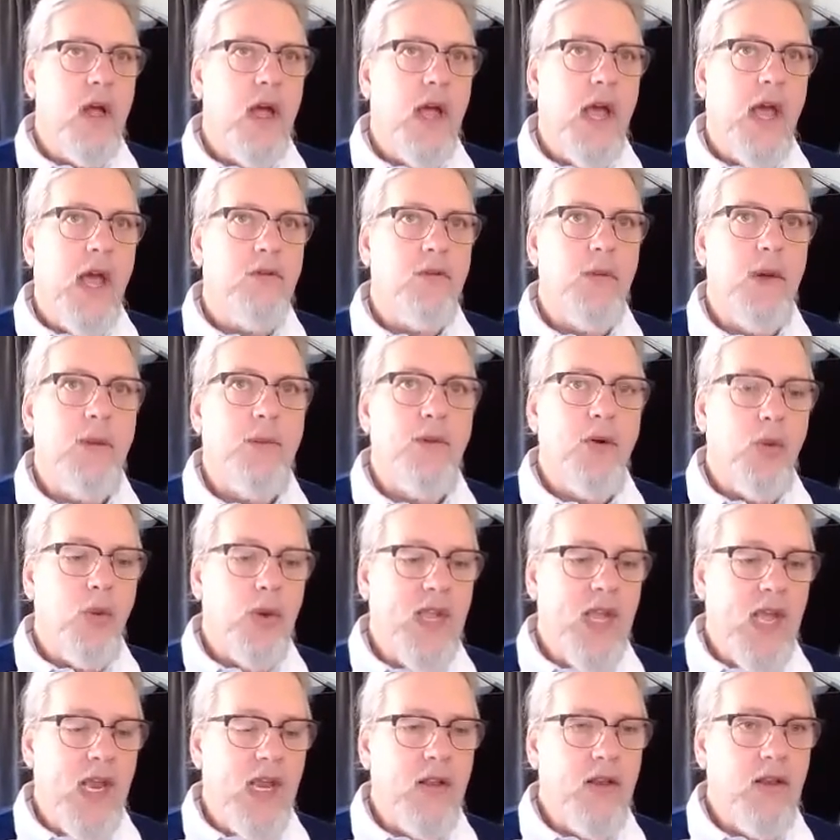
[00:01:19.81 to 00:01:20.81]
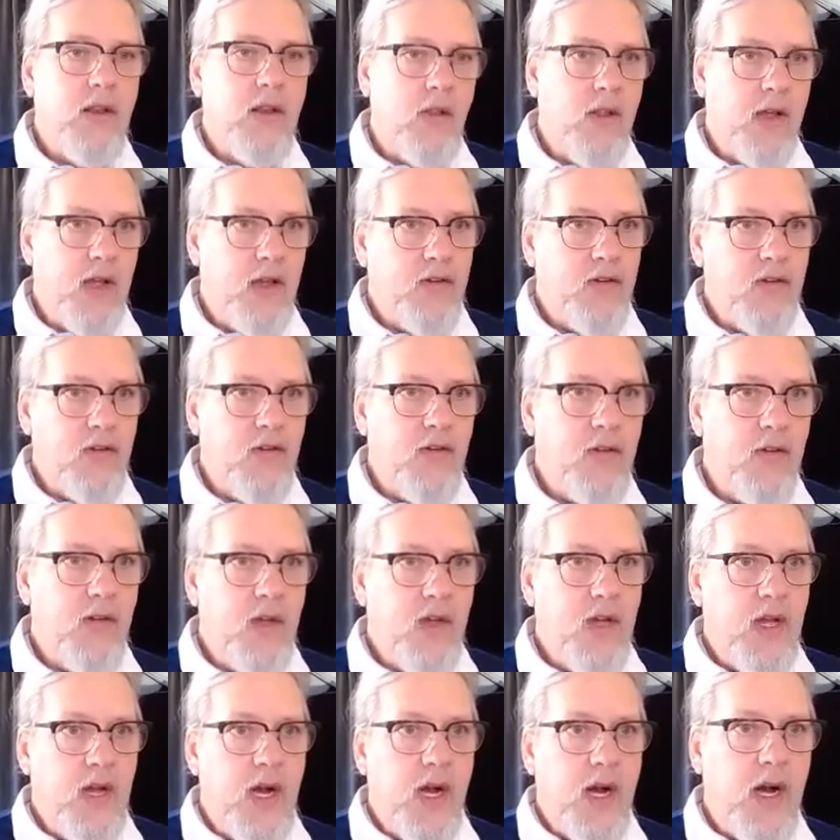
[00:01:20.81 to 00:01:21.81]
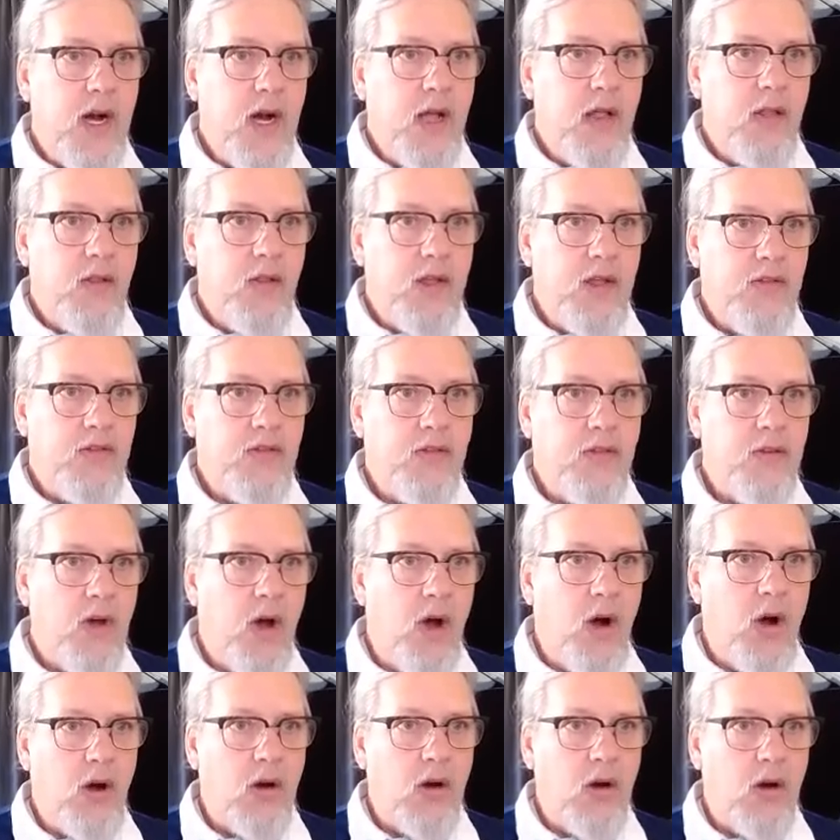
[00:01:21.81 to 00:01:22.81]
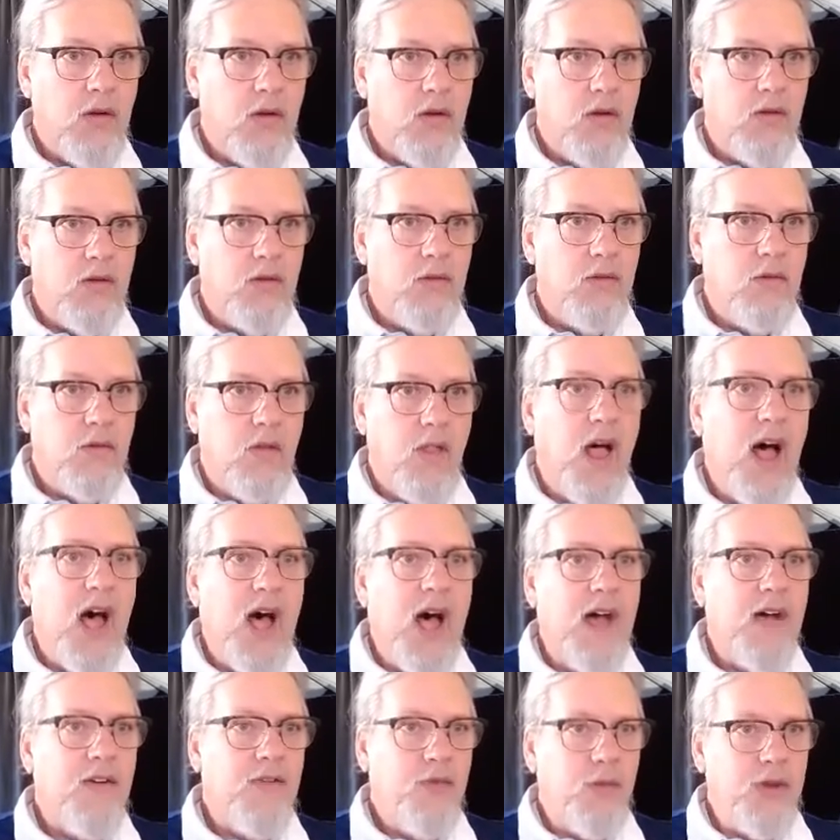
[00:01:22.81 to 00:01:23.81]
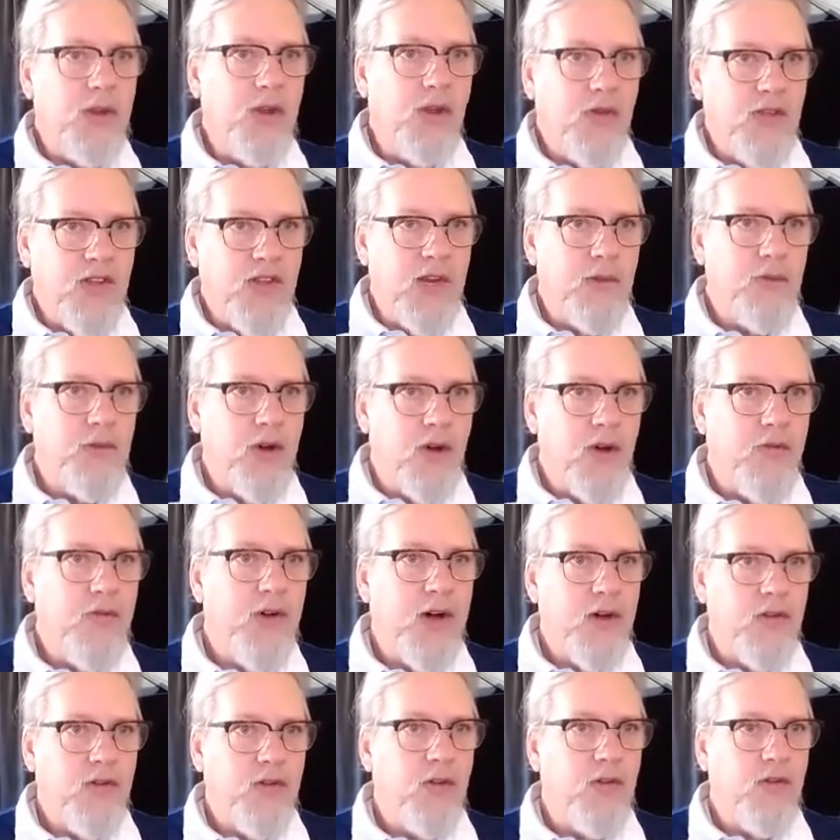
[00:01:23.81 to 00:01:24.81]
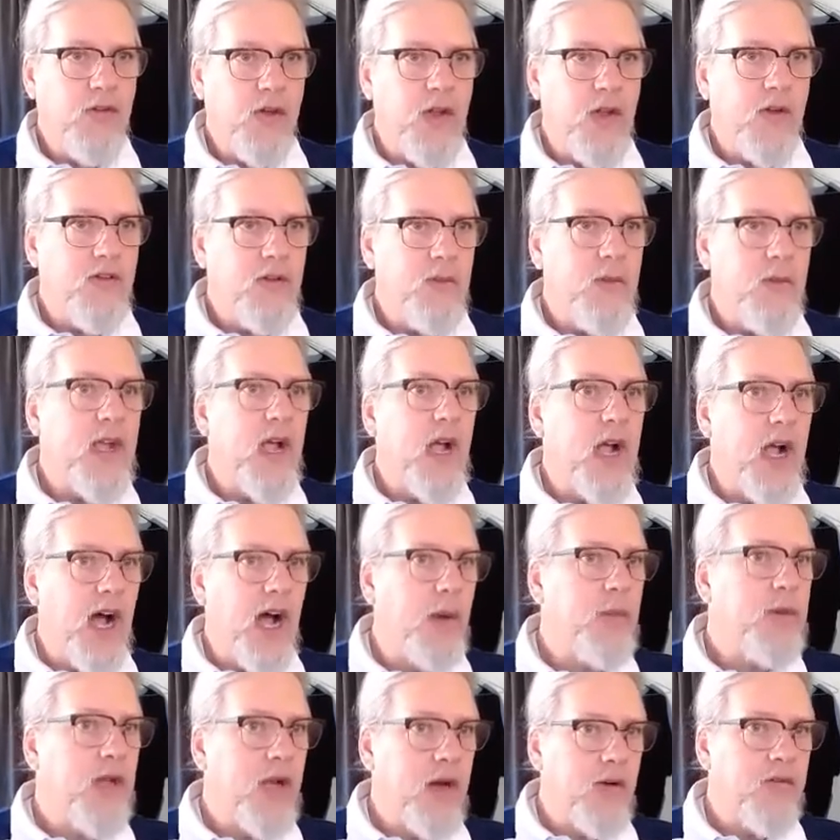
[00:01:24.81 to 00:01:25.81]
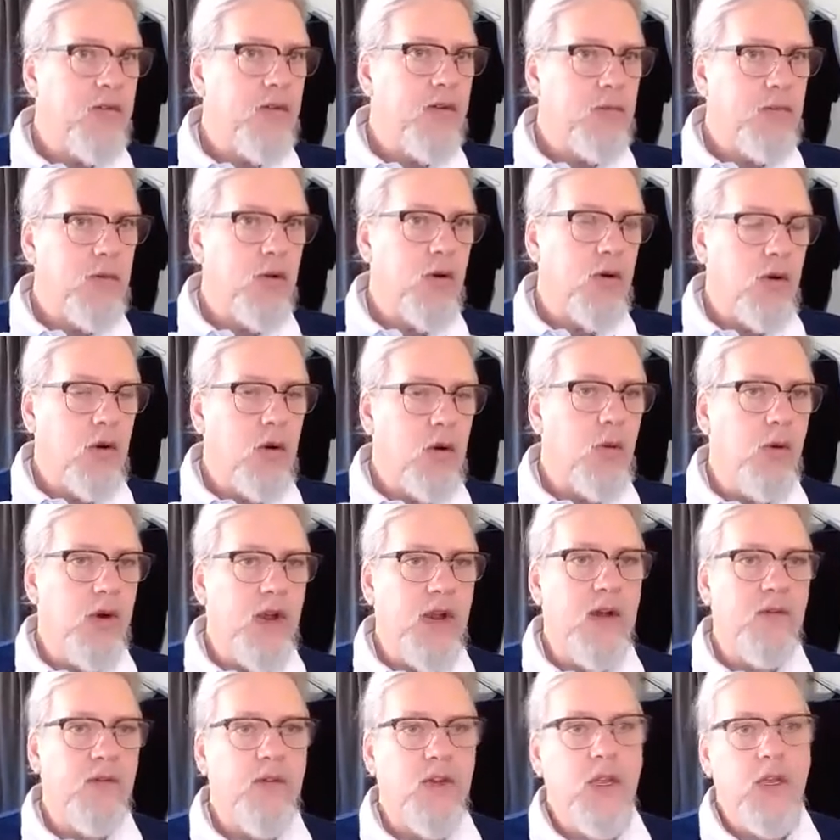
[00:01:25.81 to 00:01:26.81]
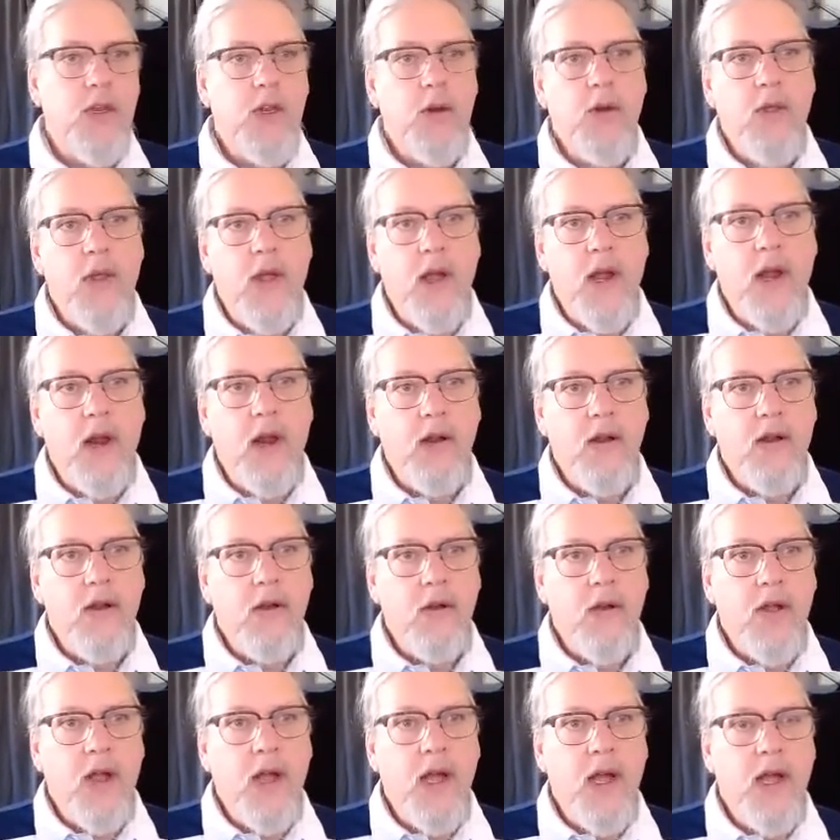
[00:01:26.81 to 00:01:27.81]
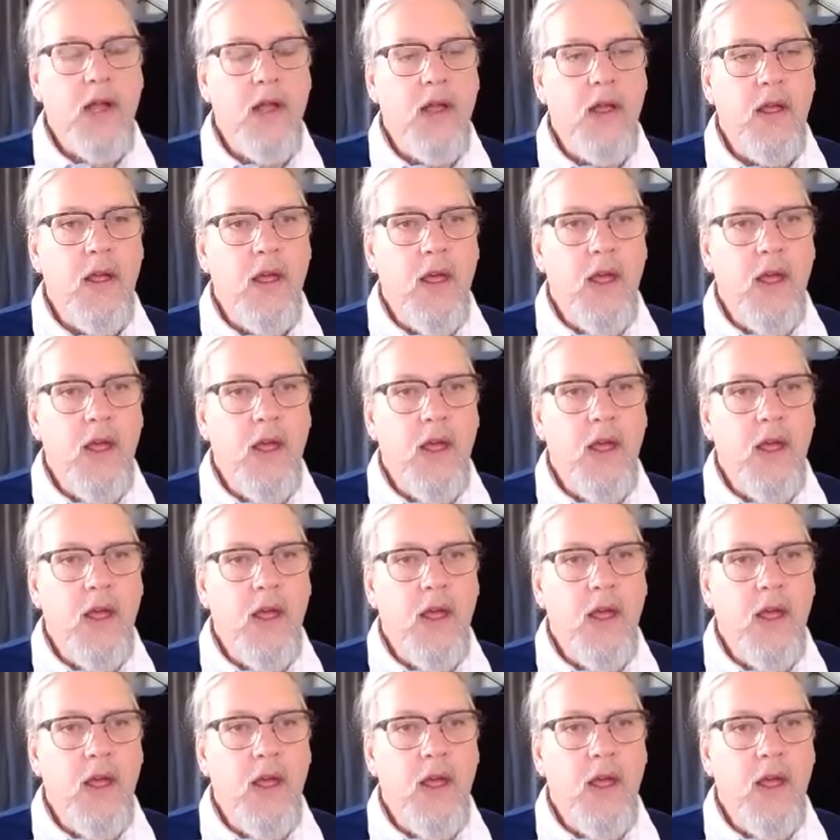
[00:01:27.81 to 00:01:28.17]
And remember, we get into lists. Lists are live when you send them to a function, so you have to make a copy of them or whatever you do there. Okay.